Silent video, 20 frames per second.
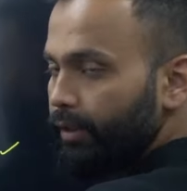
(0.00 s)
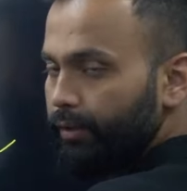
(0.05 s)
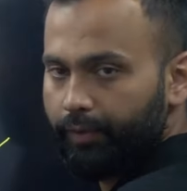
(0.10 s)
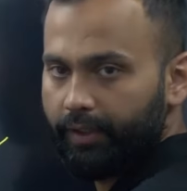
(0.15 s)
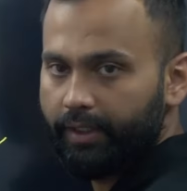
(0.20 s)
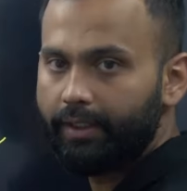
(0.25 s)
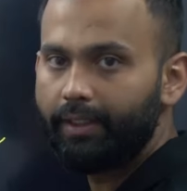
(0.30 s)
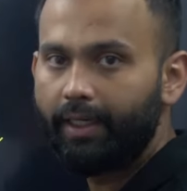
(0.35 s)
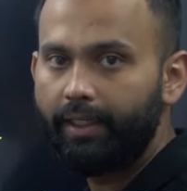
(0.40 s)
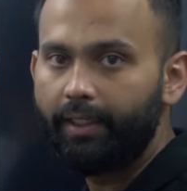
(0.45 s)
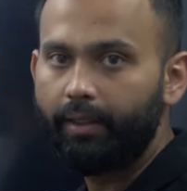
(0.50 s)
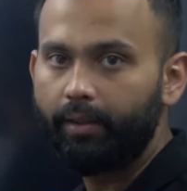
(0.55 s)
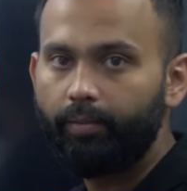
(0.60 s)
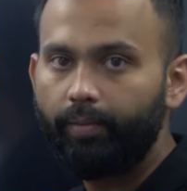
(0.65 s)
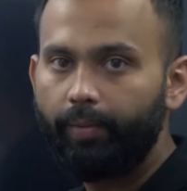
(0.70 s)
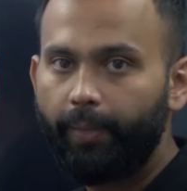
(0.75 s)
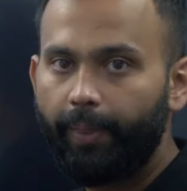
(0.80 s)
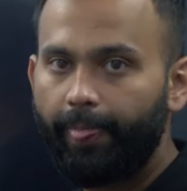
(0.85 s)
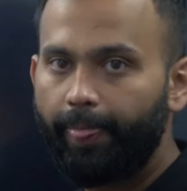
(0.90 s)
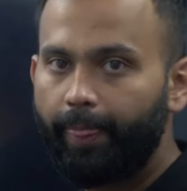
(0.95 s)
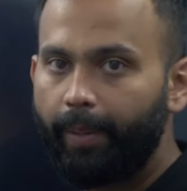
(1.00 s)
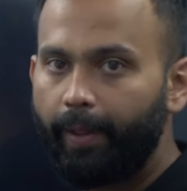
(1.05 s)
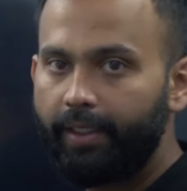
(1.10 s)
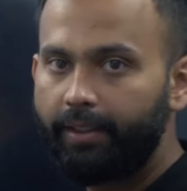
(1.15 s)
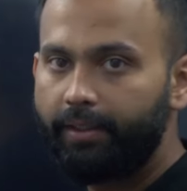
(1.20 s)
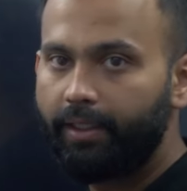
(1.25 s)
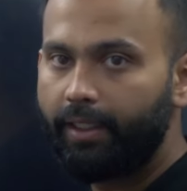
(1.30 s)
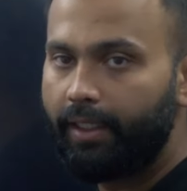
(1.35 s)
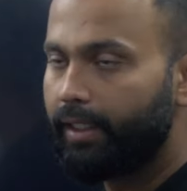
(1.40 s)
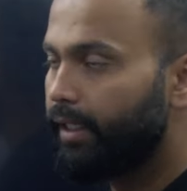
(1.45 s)
surface, right?
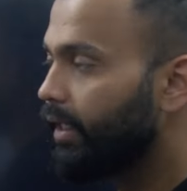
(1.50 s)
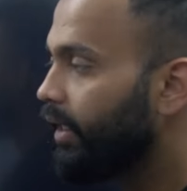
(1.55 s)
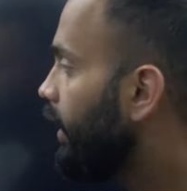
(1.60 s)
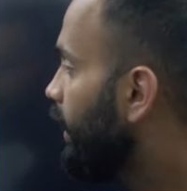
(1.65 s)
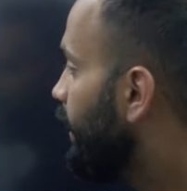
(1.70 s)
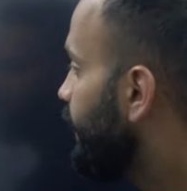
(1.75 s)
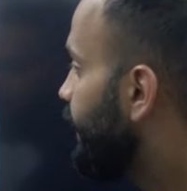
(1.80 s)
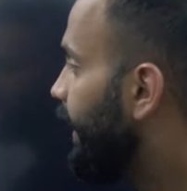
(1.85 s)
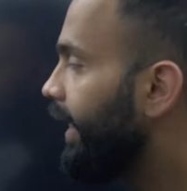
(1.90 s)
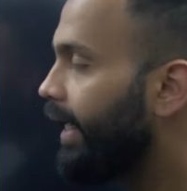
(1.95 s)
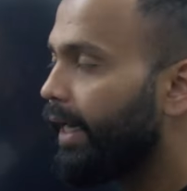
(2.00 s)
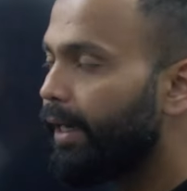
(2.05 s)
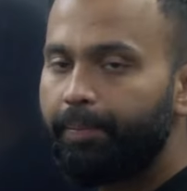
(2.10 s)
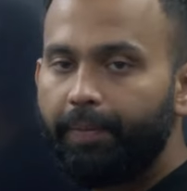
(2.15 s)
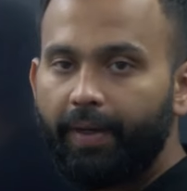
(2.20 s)
Isn't it? Then